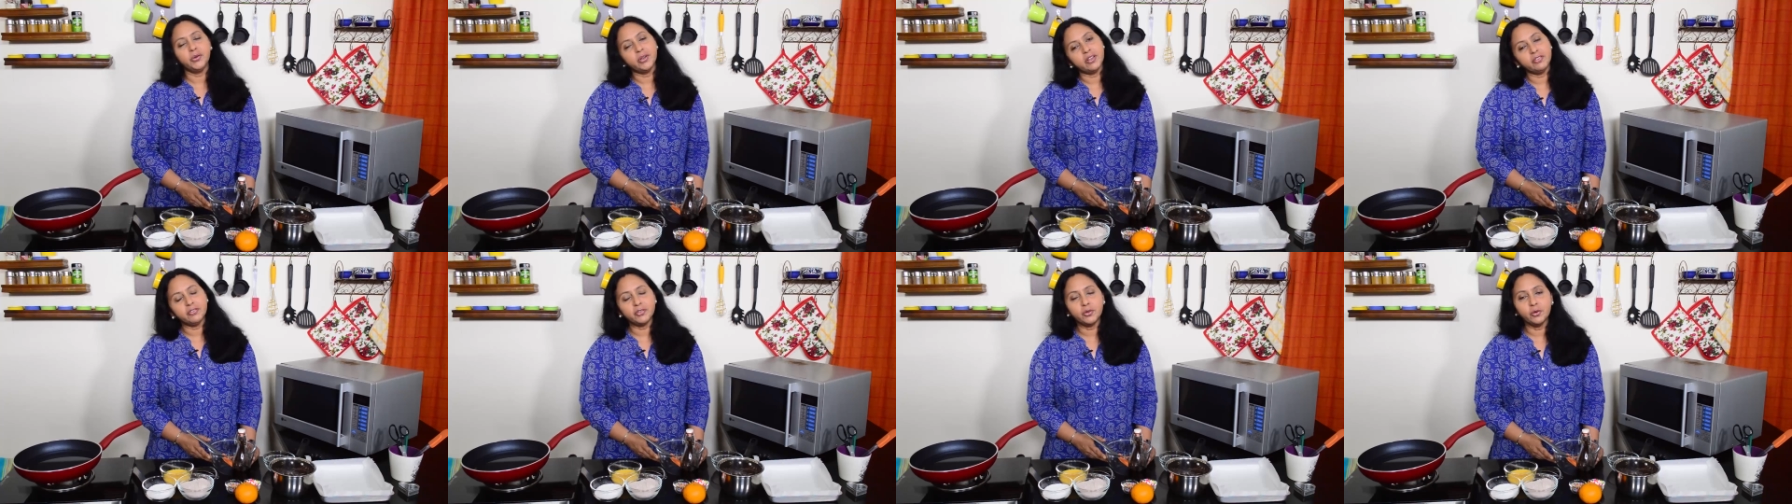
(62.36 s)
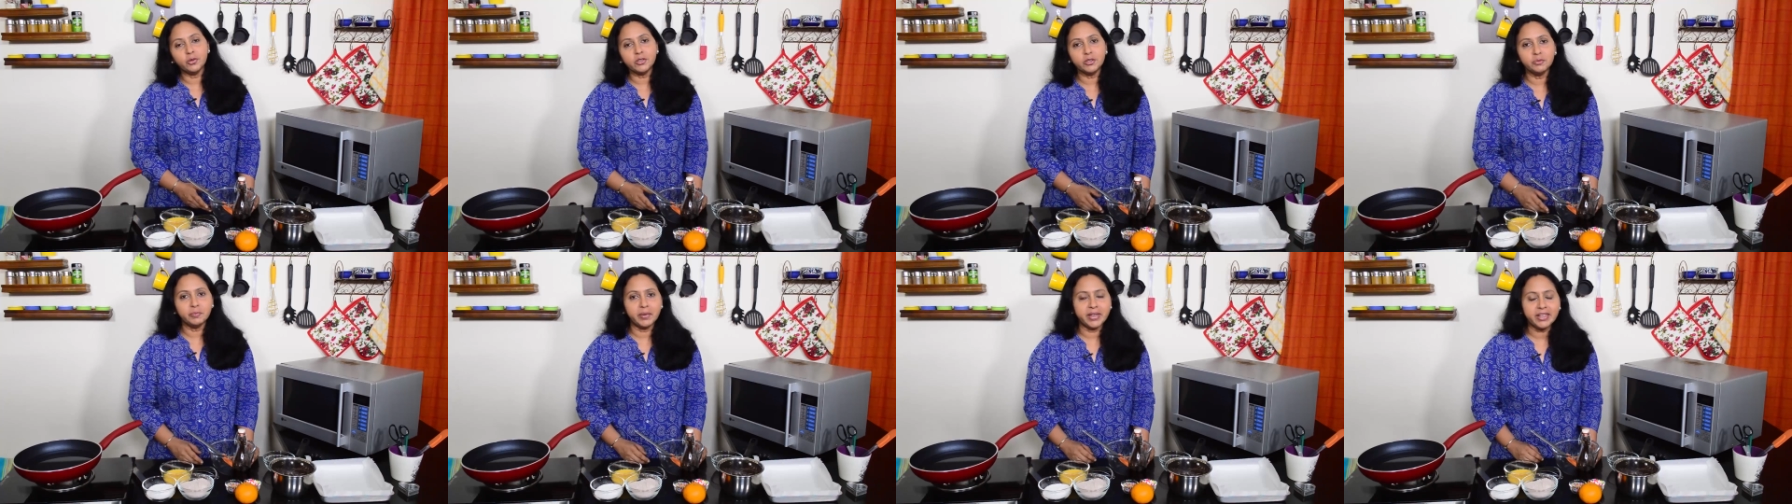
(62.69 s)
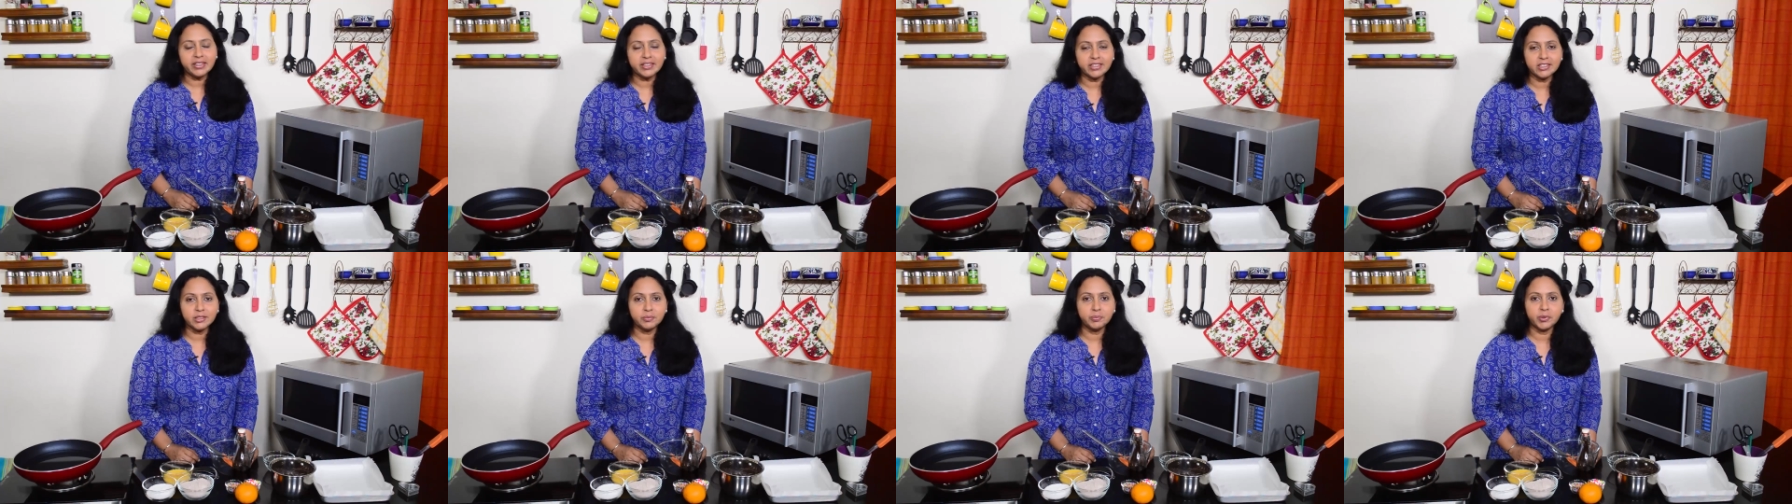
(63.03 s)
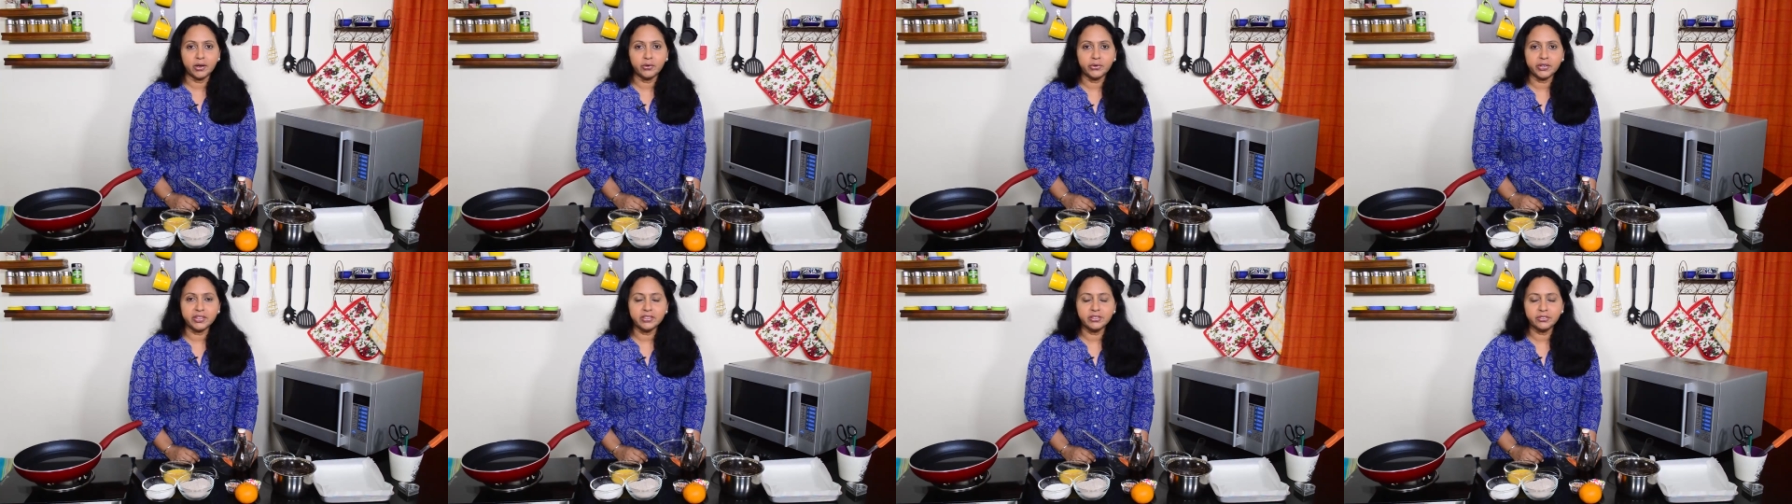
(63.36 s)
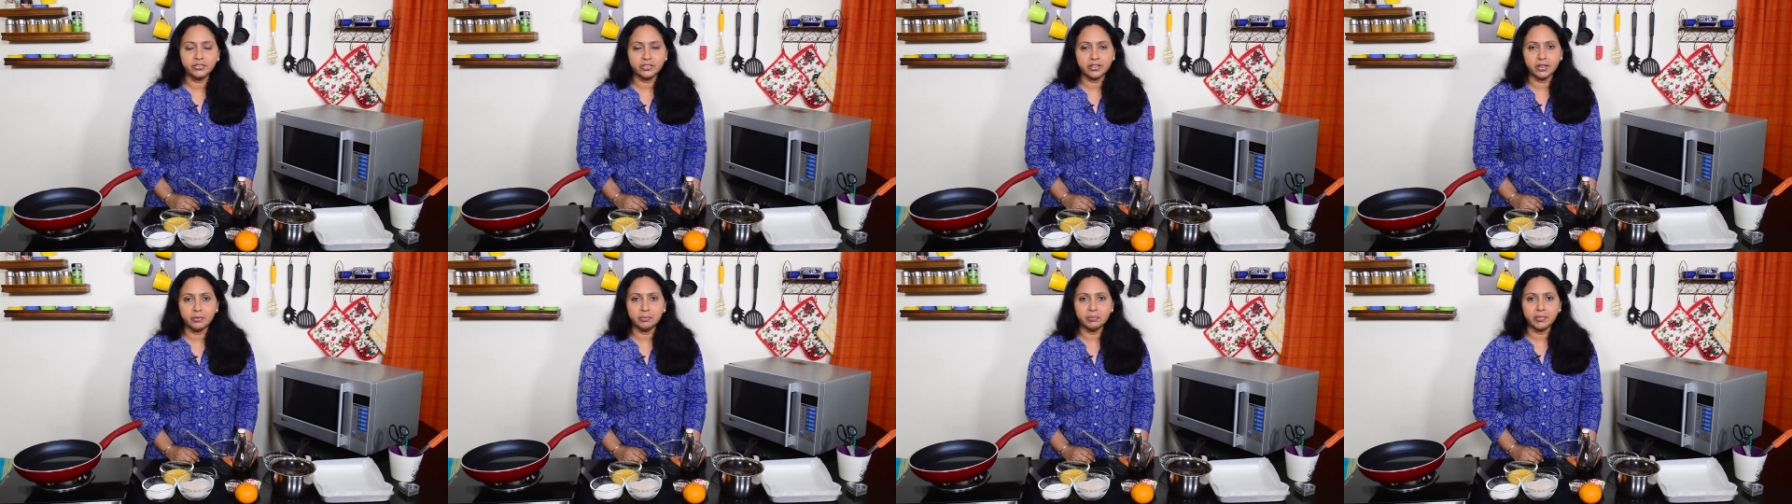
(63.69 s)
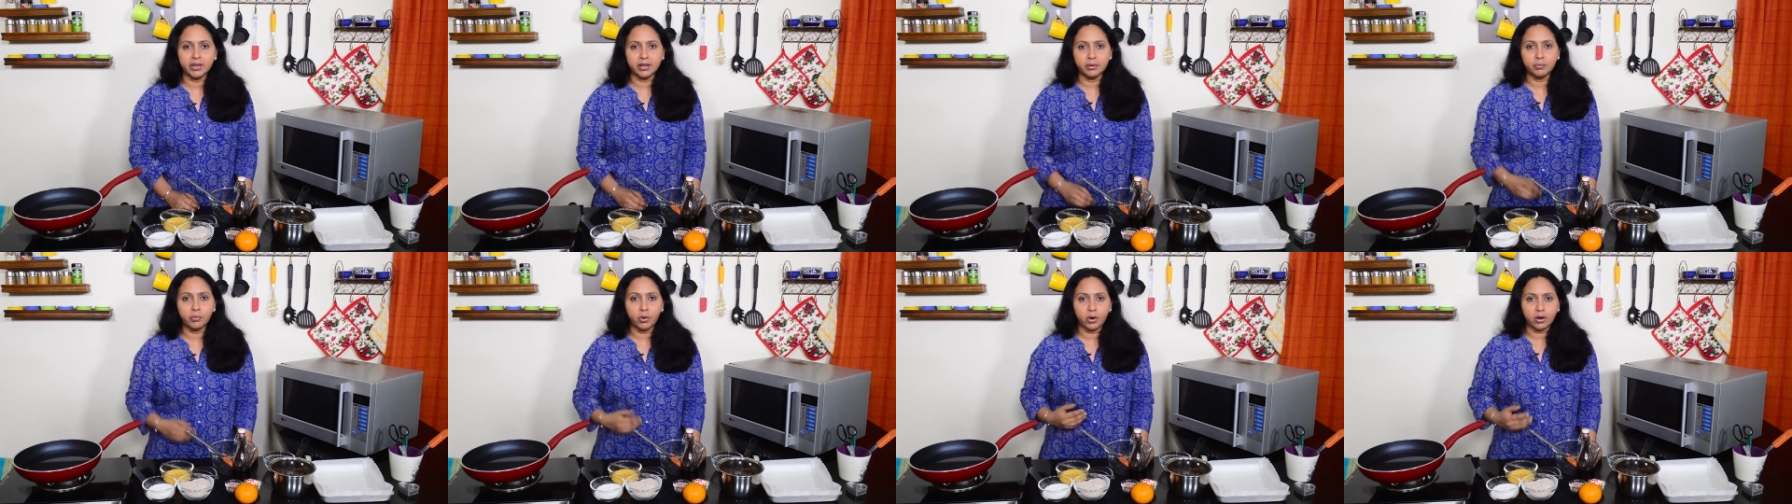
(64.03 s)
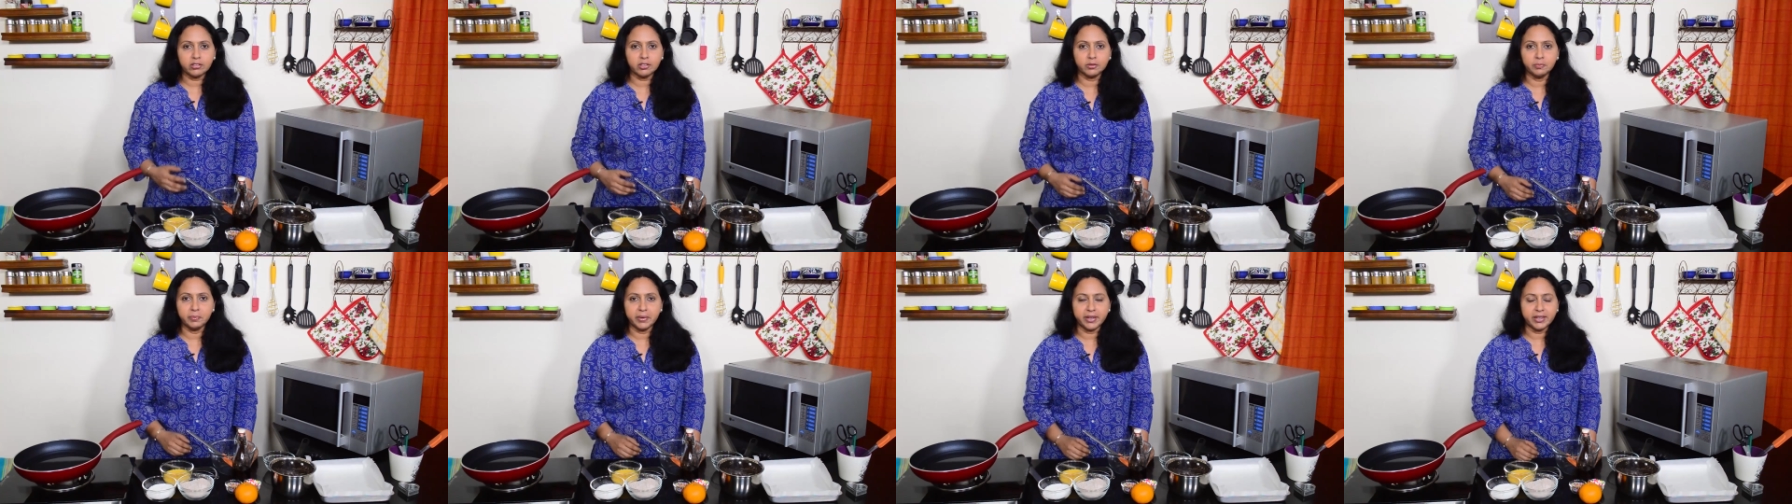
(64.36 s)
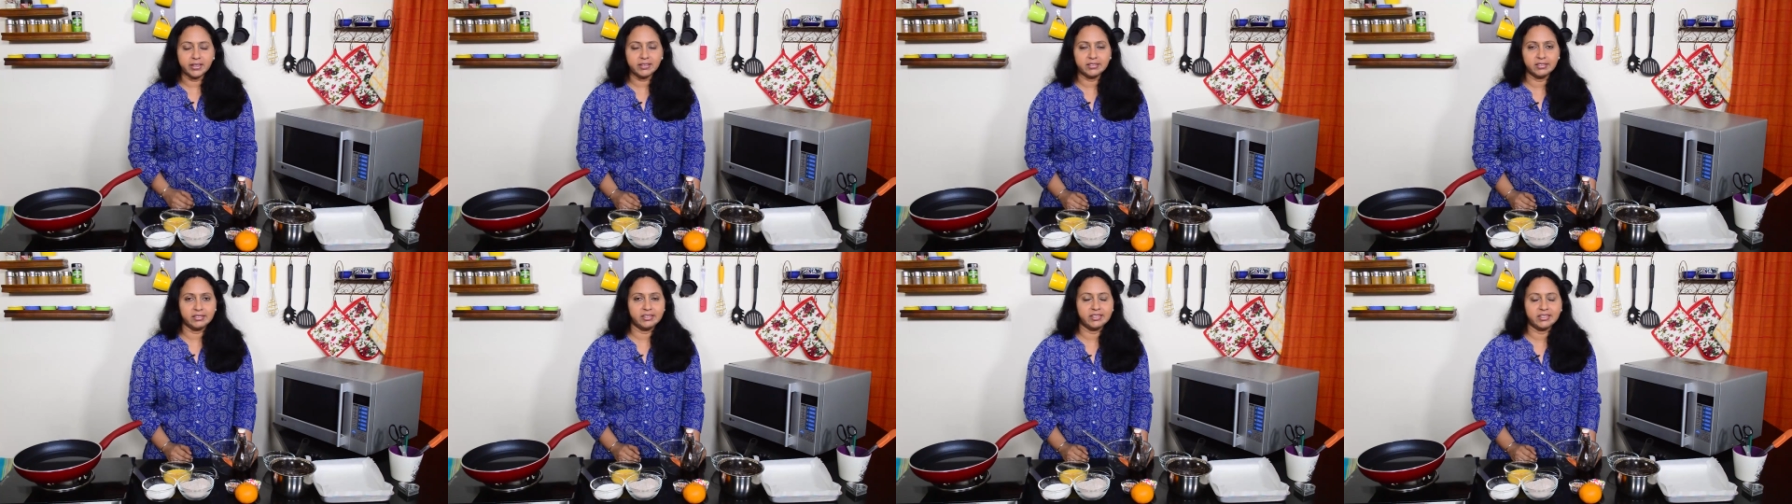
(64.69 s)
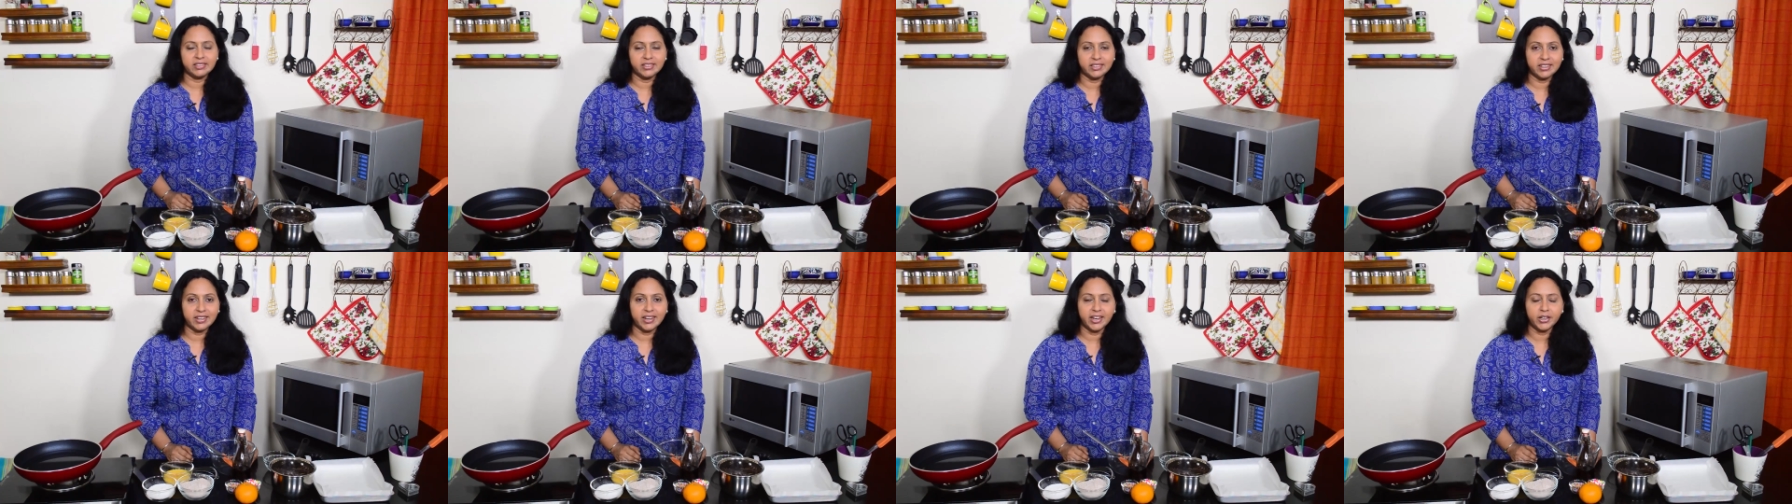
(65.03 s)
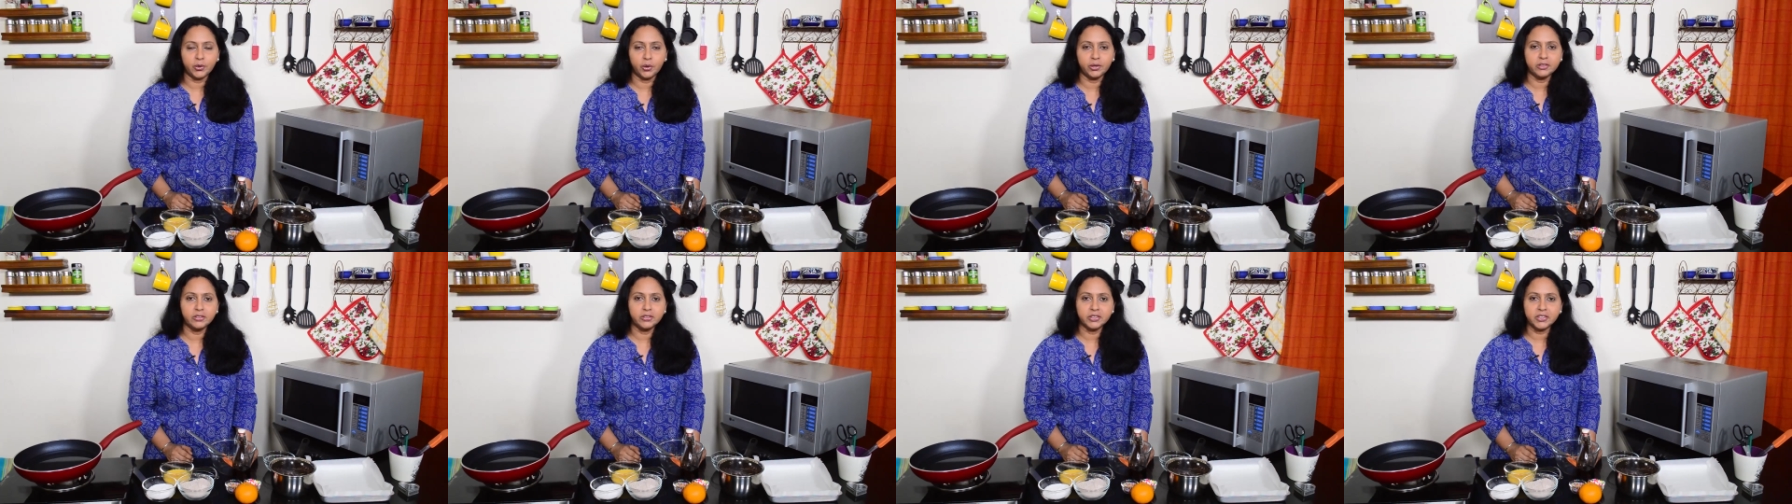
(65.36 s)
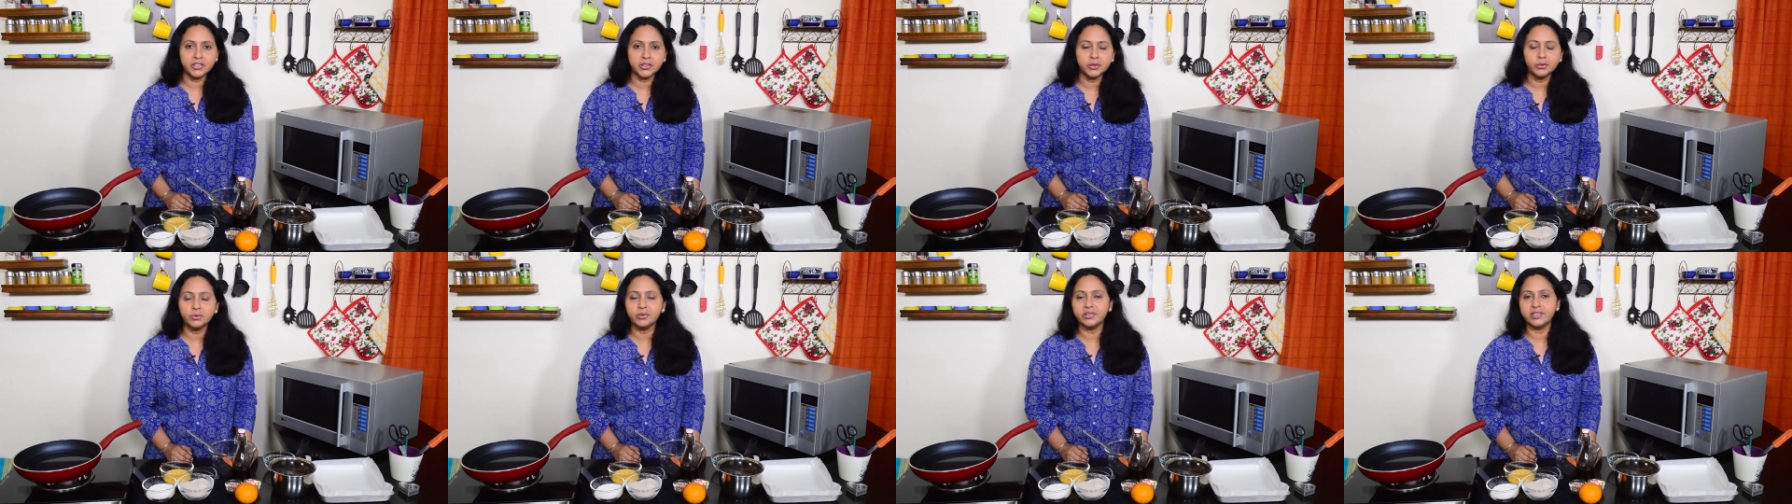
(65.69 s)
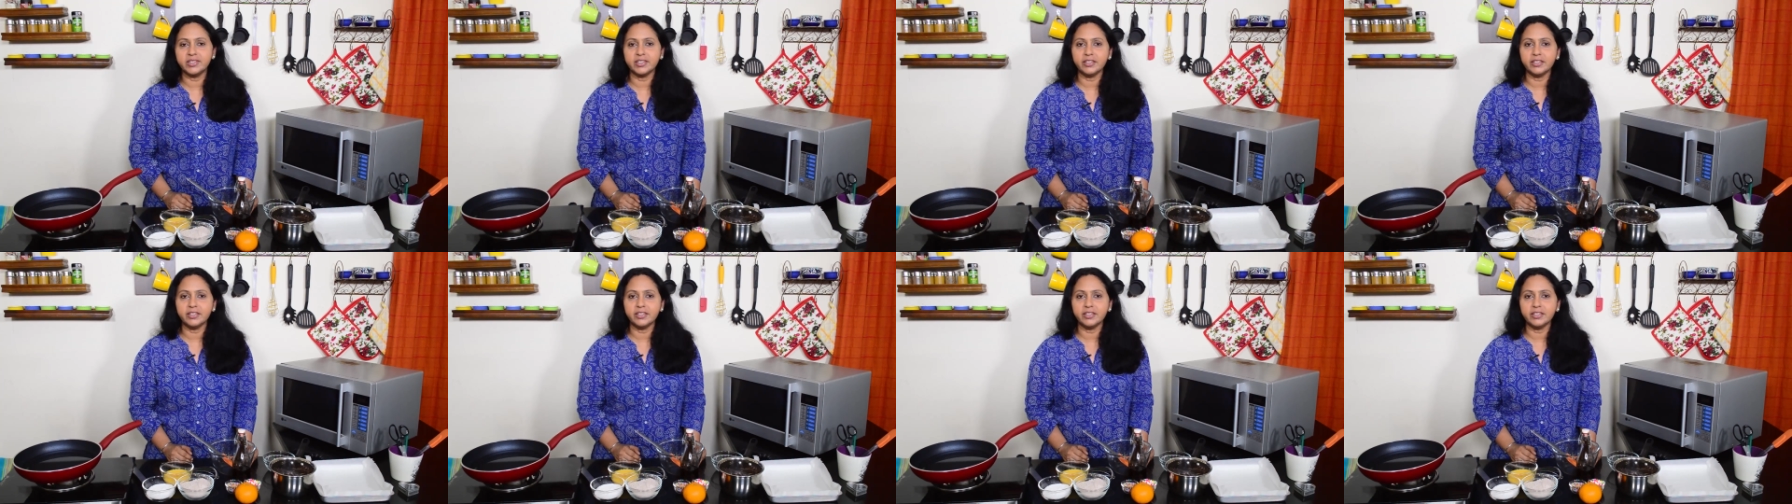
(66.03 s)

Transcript: could of course make these brownies from a box mix and also use